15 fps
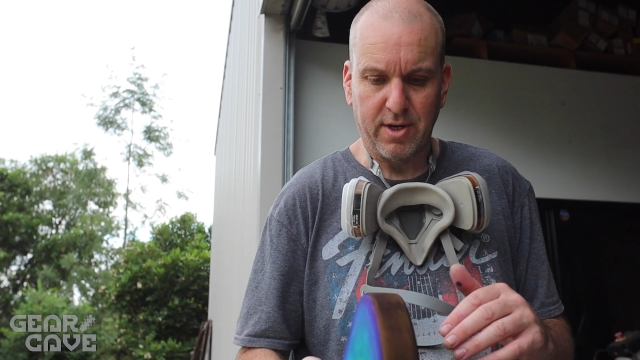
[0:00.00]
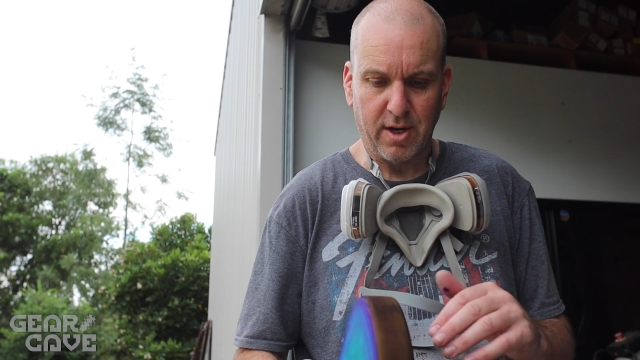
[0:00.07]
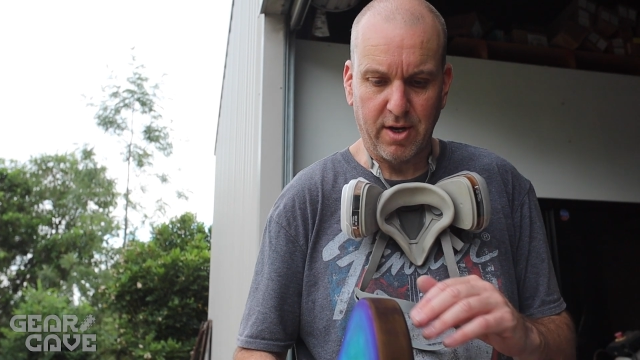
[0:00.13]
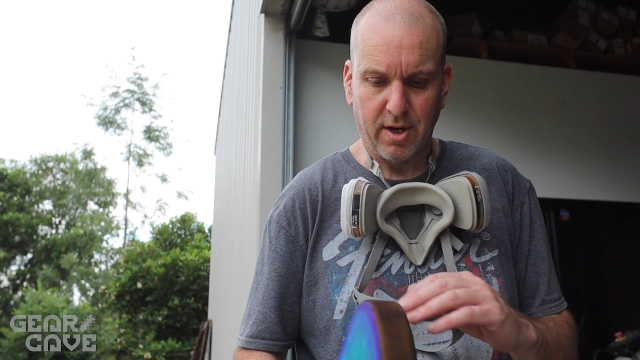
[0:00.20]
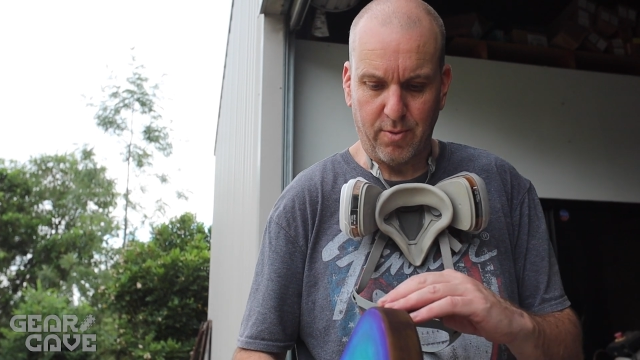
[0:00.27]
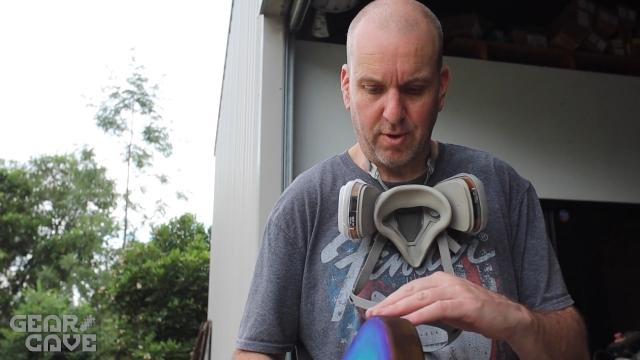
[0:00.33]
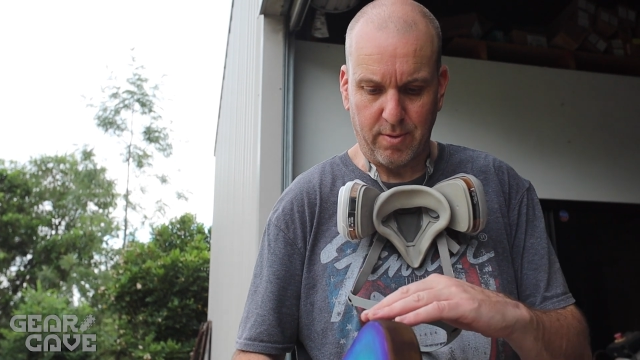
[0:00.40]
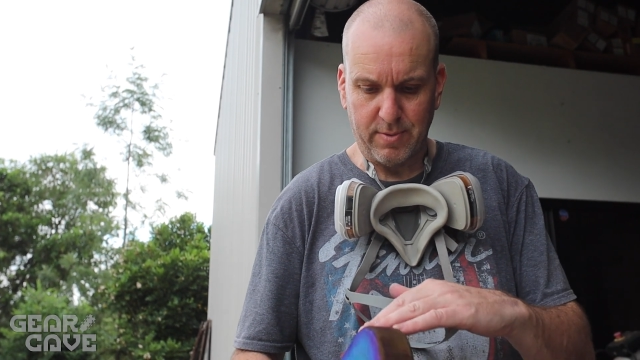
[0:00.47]
don't
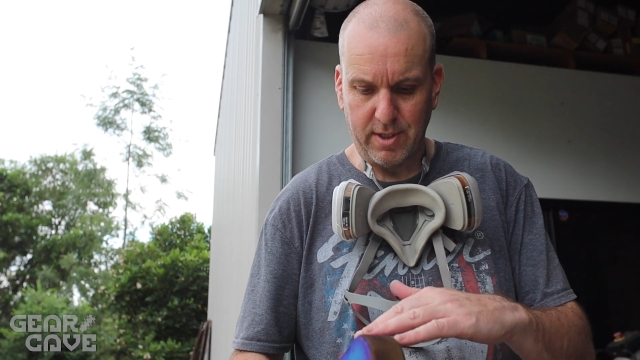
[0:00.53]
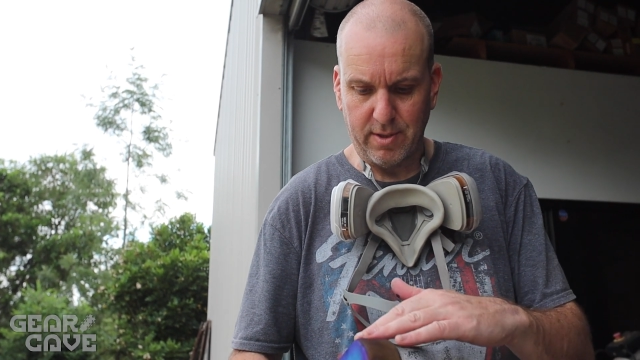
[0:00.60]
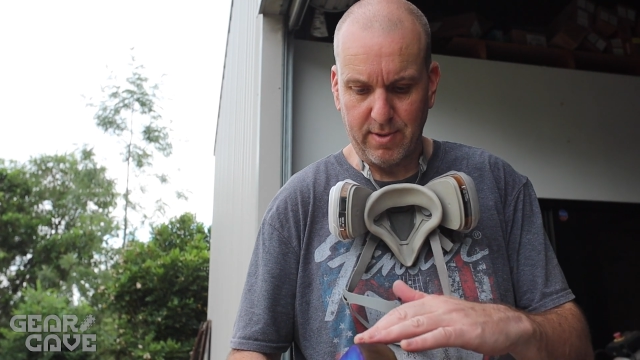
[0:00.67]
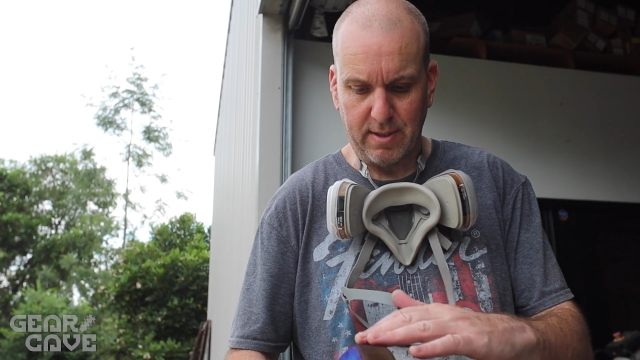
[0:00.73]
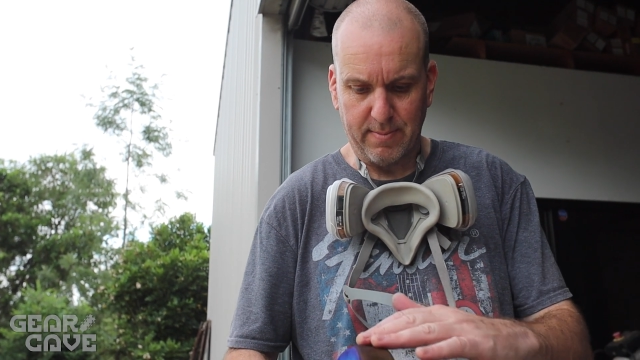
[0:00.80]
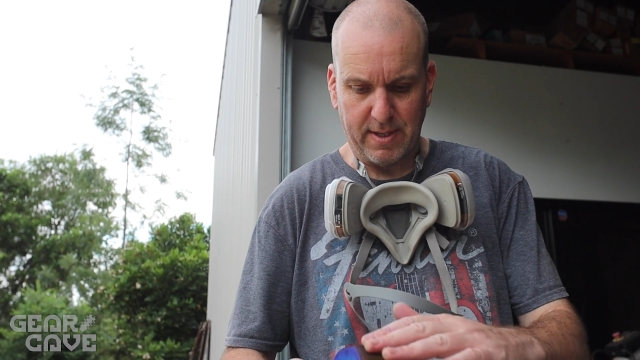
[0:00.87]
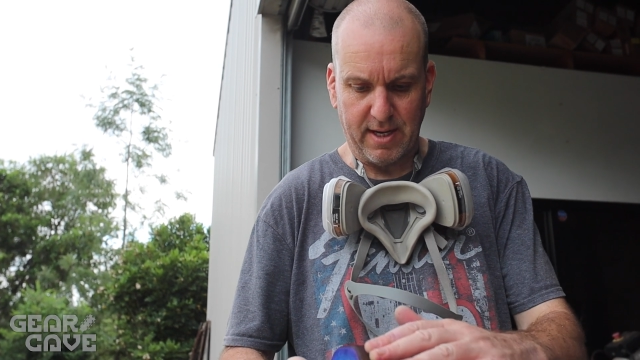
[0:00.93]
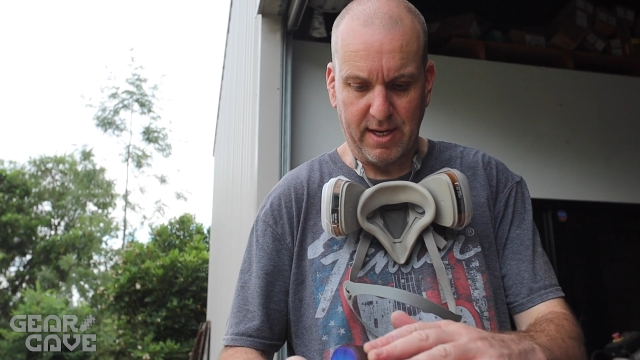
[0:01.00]
know what I'm
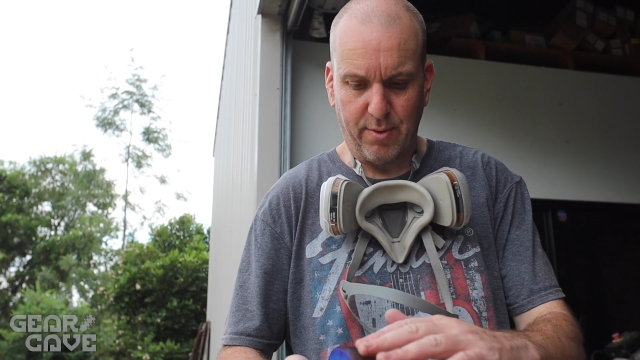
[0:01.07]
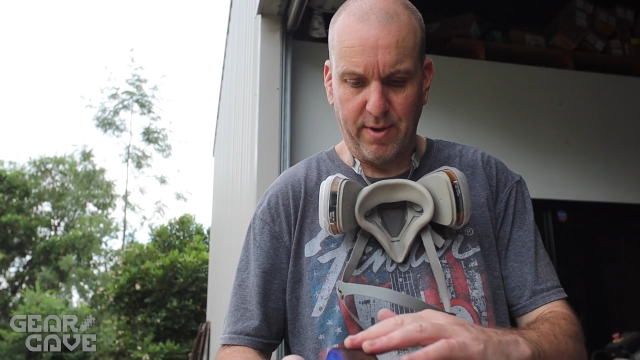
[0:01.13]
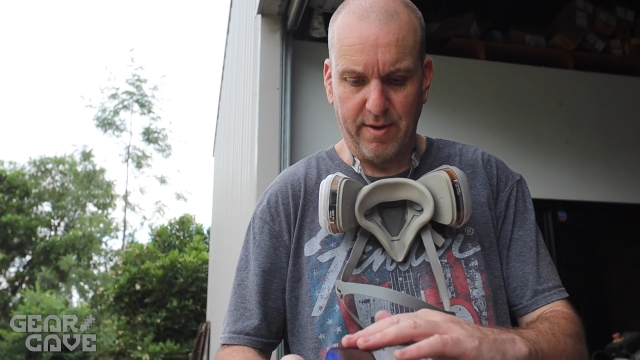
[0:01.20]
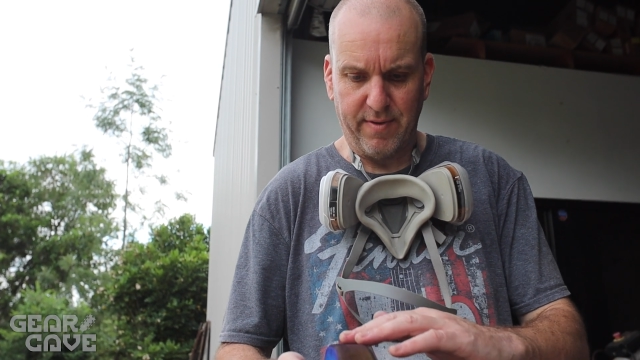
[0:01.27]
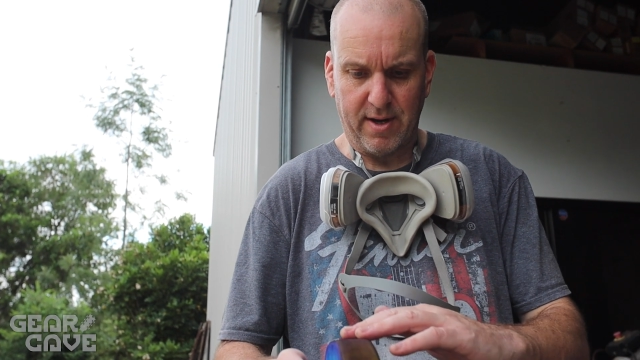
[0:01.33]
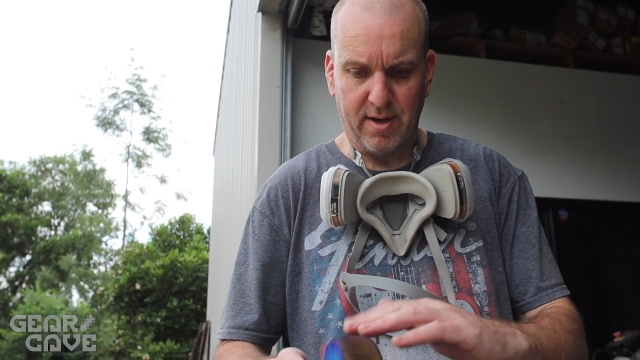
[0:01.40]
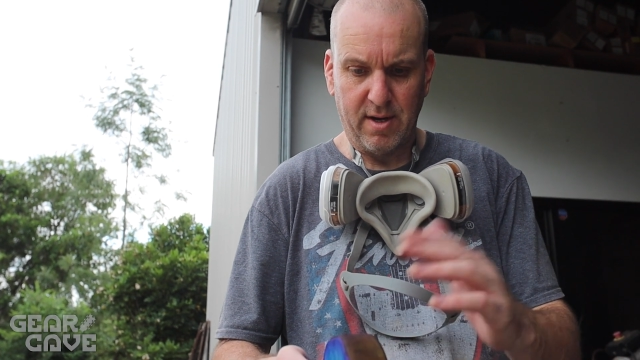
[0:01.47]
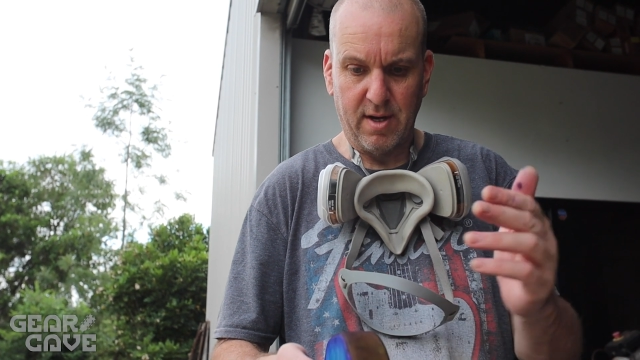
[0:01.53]
doing, but
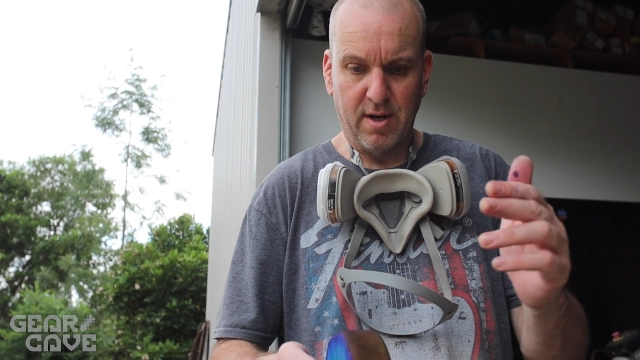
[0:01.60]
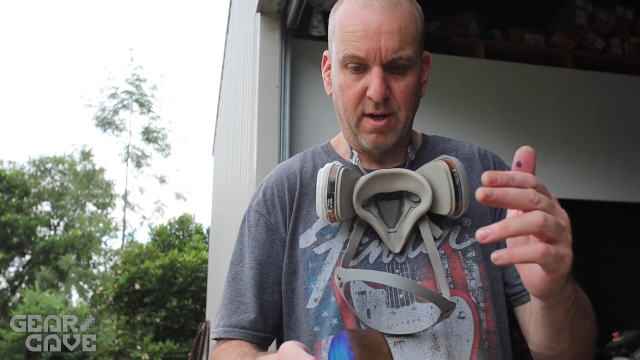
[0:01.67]
however,